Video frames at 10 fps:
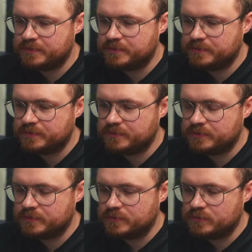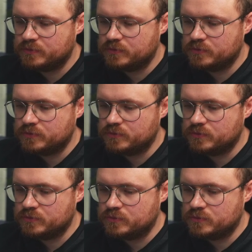
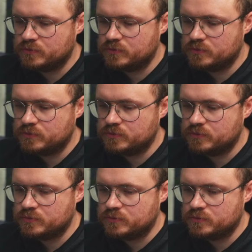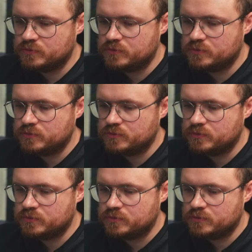
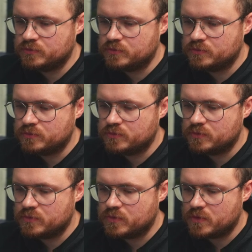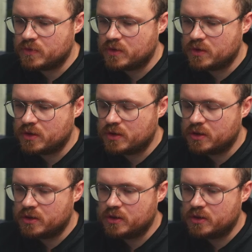[no speech]